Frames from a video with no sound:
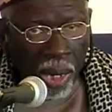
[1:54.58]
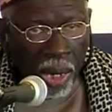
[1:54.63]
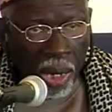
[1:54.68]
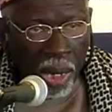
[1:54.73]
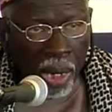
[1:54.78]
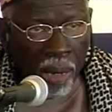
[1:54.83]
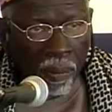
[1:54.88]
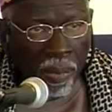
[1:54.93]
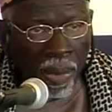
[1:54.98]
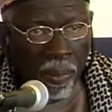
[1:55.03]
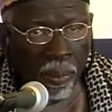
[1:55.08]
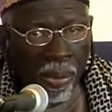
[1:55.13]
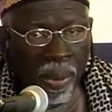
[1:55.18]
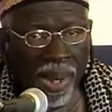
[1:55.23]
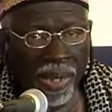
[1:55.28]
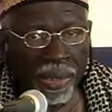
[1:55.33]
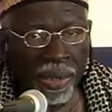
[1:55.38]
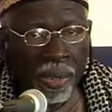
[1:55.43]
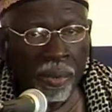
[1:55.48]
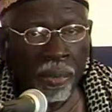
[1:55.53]
In my
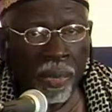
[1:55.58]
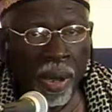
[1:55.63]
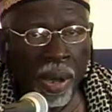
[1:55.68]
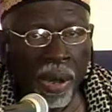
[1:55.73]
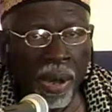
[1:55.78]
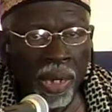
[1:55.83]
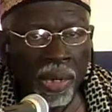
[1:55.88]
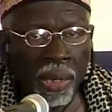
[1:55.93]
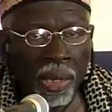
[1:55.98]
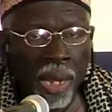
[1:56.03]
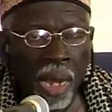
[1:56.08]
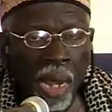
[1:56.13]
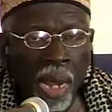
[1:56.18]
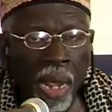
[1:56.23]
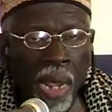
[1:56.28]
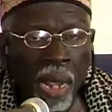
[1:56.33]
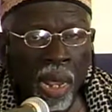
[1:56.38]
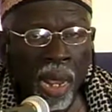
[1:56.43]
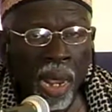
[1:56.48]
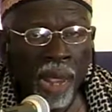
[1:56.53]
present marriage,
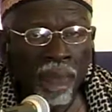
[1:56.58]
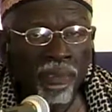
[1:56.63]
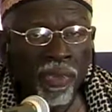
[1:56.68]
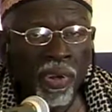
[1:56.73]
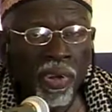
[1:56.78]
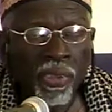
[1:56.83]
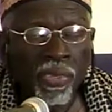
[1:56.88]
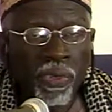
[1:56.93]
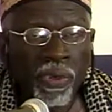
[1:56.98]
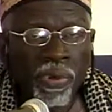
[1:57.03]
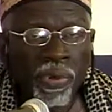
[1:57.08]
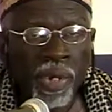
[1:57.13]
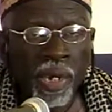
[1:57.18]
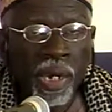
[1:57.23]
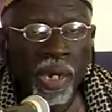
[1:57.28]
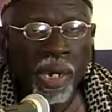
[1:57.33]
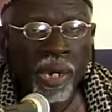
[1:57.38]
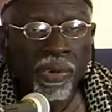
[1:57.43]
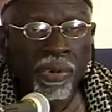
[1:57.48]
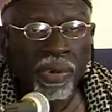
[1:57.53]
after the
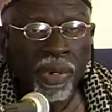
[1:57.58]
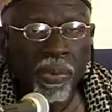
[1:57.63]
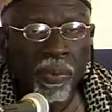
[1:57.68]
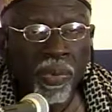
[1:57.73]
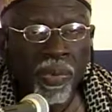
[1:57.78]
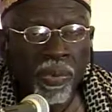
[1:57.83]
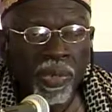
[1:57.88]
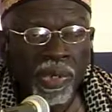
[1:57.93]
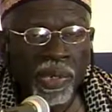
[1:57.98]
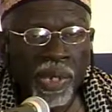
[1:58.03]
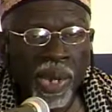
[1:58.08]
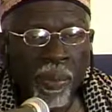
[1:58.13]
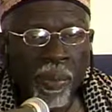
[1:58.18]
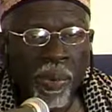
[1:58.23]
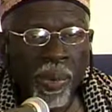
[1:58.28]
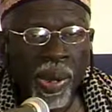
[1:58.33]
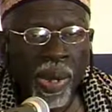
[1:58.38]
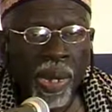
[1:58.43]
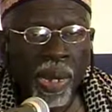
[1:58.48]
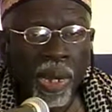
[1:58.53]
13 years, we were
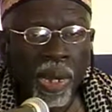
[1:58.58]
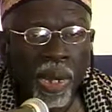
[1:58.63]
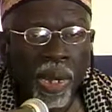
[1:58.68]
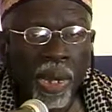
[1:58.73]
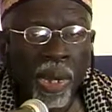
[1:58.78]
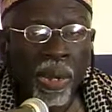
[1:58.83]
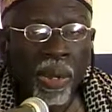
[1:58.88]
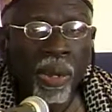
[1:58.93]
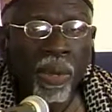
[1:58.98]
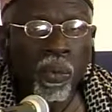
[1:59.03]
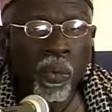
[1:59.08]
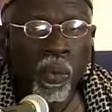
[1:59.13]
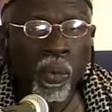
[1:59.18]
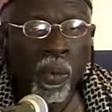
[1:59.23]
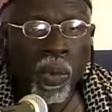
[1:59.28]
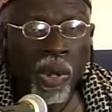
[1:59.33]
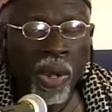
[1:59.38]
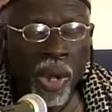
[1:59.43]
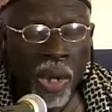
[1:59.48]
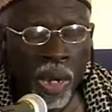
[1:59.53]
separated and
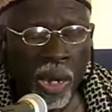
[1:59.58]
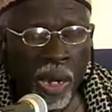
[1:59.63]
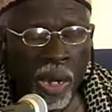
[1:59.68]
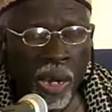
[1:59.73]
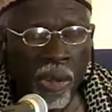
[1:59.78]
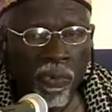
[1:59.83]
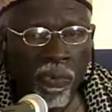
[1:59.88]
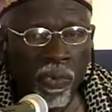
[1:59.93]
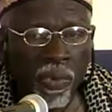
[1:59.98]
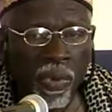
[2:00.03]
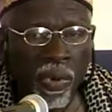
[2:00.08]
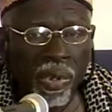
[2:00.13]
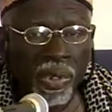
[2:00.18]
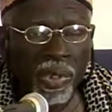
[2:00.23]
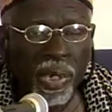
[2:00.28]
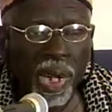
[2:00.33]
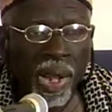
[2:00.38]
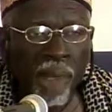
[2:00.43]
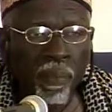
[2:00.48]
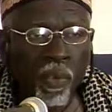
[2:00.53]
we ended in divorce,
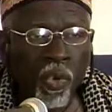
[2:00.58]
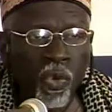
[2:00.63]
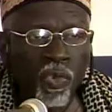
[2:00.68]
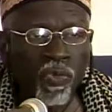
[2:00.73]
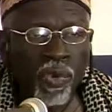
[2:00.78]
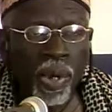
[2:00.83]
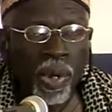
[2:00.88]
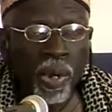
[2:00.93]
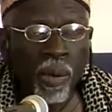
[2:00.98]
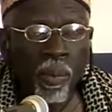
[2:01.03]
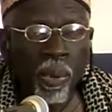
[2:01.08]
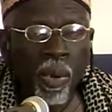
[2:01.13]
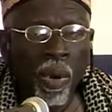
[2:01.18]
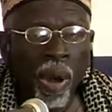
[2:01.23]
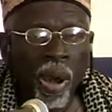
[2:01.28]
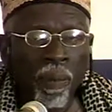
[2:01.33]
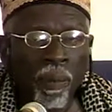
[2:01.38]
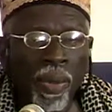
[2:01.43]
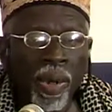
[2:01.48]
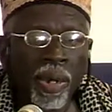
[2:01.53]
and I moved in an
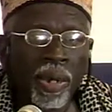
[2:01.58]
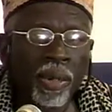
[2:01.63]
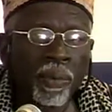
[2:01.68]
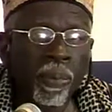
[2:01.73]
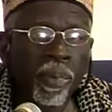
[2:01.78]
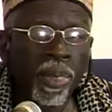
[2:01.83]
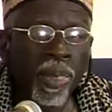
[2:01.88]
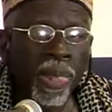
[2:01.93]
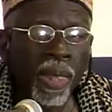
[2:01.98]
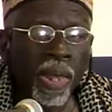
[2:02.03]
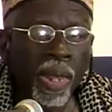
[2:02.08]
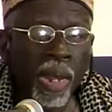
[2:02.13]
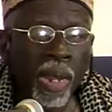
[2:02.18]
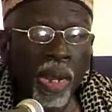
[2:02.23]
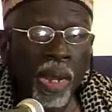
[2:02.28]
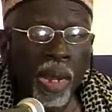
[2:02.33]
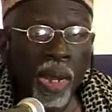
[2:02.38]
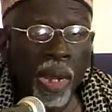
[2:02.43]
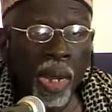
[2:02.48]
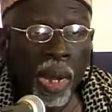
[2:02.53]
apartment,
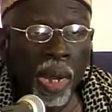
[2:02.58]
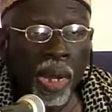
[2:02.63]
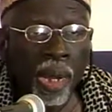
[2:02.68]
and I